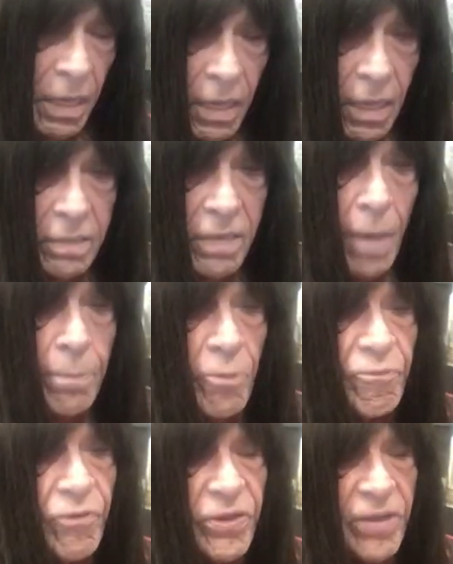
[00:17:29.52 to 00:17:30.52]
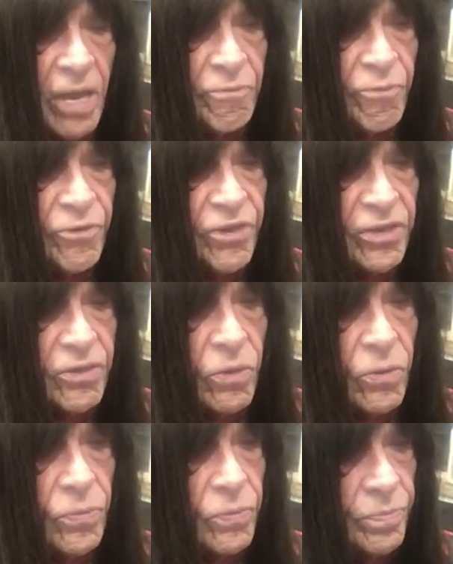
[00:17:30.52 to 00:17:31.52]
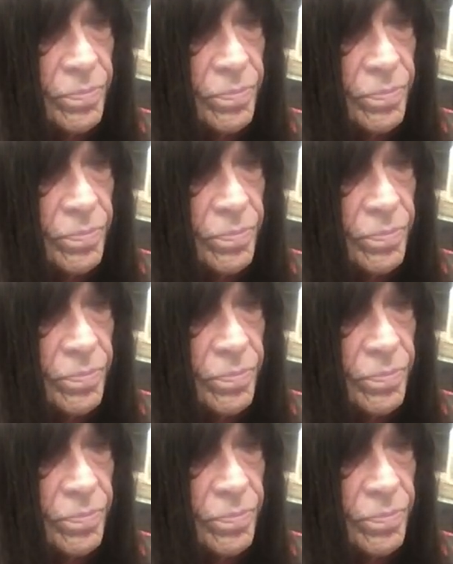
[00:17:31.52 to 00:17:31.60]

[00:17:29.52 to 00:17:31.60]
Example, for San Francisco,